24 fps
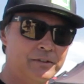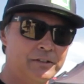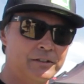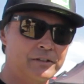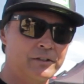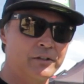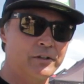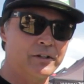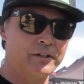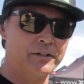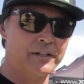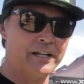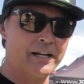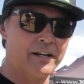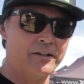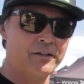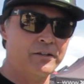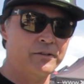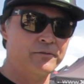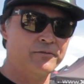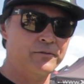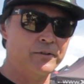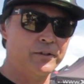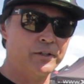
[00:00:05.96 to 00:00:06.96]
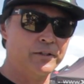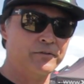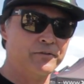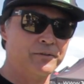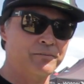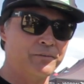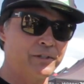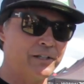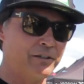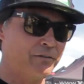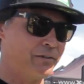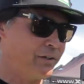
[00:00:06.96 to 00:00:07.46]
the new our downhill fork from
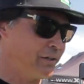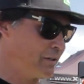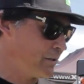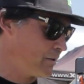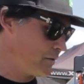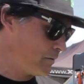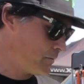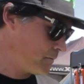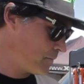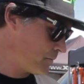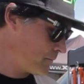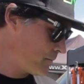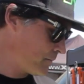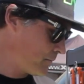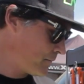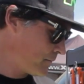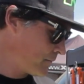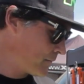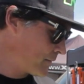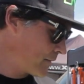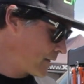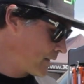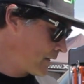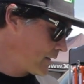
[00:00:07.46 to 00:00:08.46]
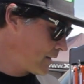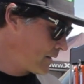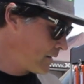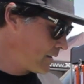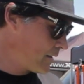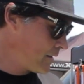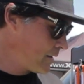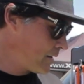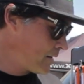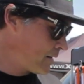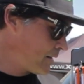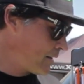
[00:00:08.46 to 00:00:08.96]
DVO.
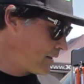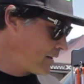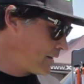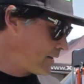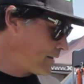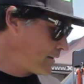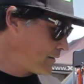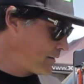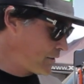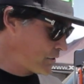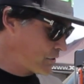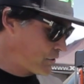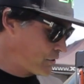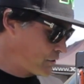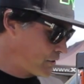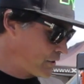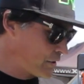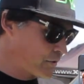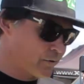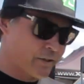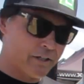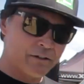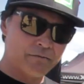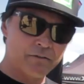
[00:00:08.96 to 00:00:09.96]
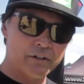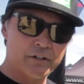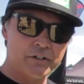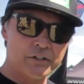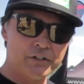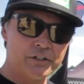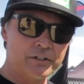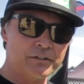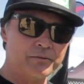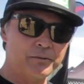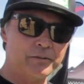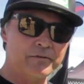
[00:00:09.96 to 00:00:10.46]
This is the green
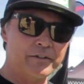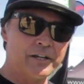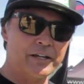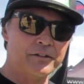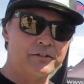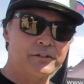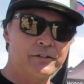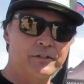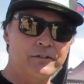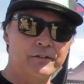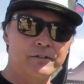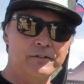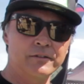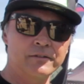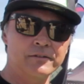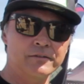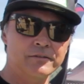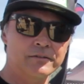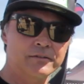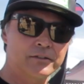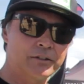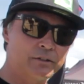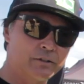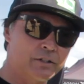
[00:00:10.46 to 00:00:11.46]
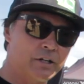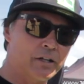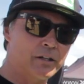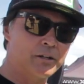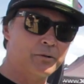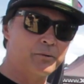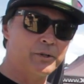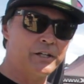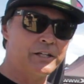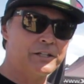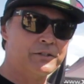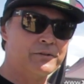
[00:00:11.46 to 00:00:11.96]
version. We've got two
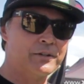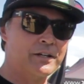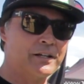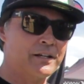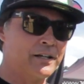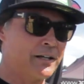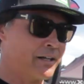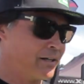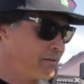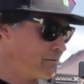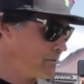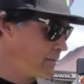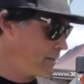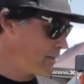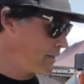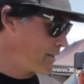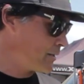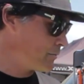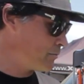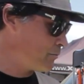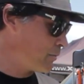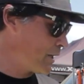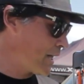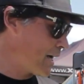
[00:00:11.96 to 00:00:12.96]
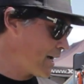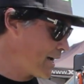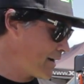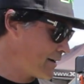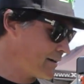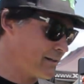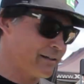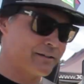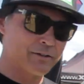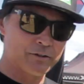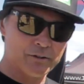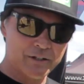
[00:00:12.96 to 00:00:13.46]
colorways right now. We got black
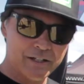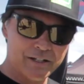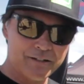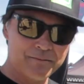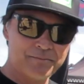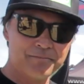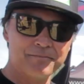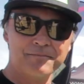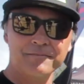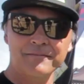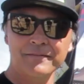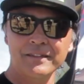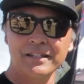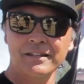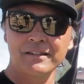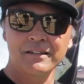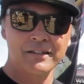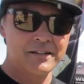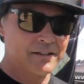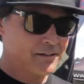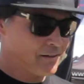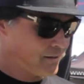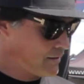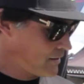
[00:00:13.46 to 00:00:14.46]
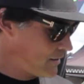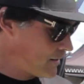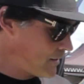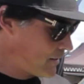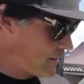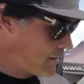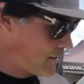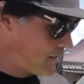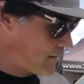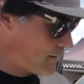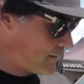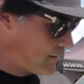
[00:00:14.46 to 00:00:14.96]
and green.
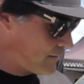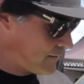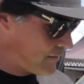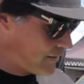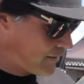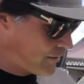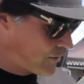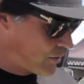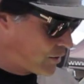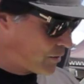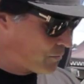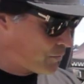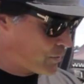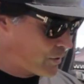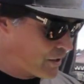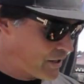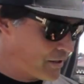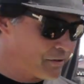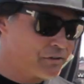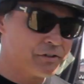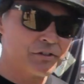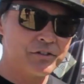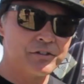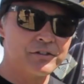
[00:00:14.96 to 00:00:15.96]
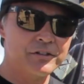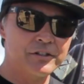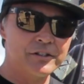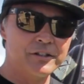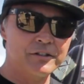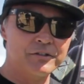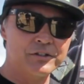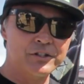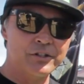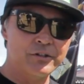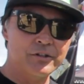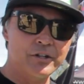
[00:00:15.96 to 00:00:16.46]
Incorporates
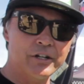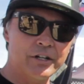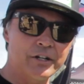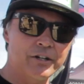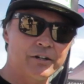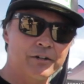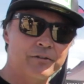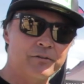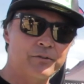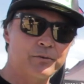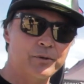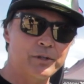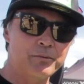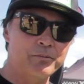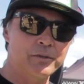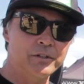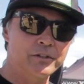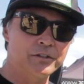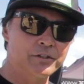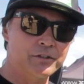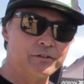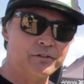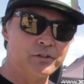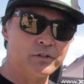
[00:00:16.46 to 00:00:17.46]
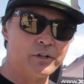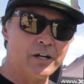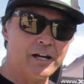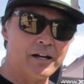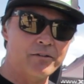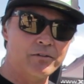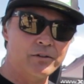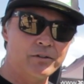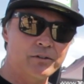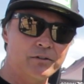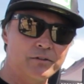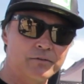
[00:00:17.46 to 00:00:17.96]
203 mils of
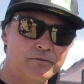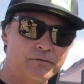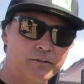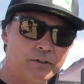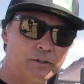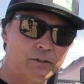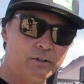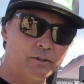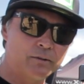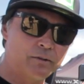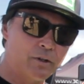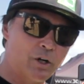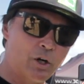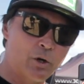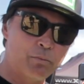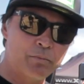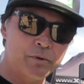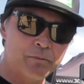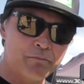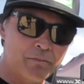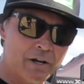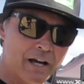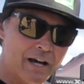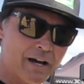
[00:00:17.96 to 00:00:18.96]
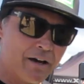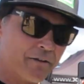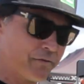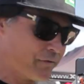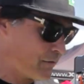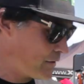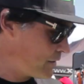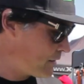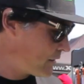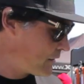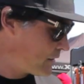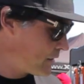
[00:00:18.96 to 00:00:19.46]
travel, full open bath,
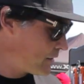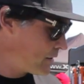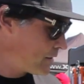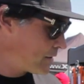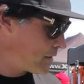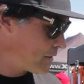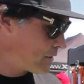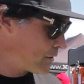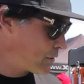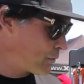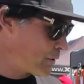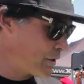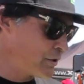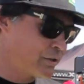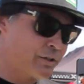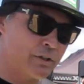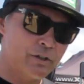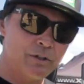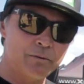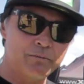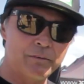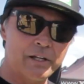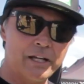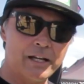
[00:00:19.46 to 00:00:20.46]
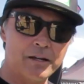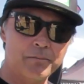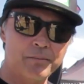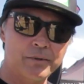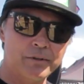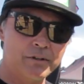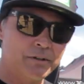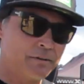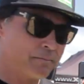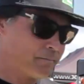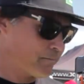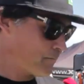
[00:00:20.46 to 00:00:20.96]
twin tube
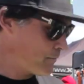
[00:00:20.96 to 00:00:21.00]
damper,